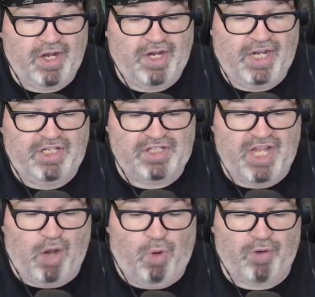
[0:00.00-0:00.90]
does
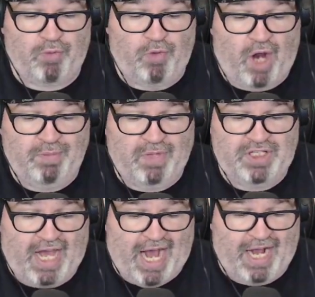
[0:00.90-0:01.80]
not want Ranma
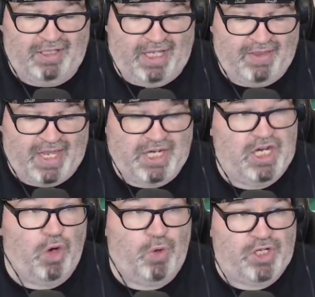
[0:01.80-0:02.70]
to act like they
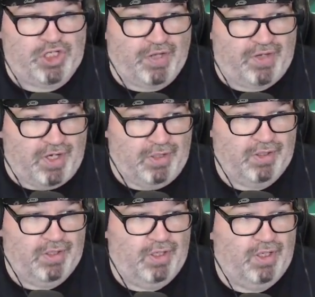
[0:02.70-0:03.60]
know each other,
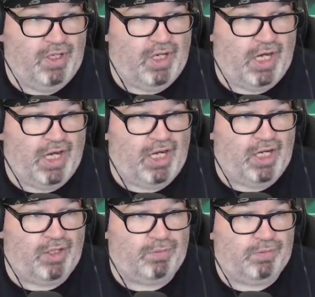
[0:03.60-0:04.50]

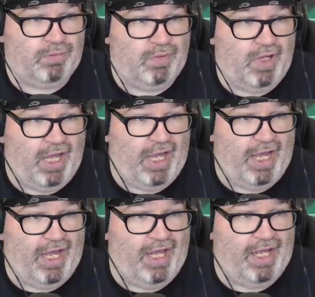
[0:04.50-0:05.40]

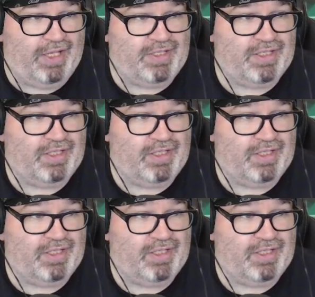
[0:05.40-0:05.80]
and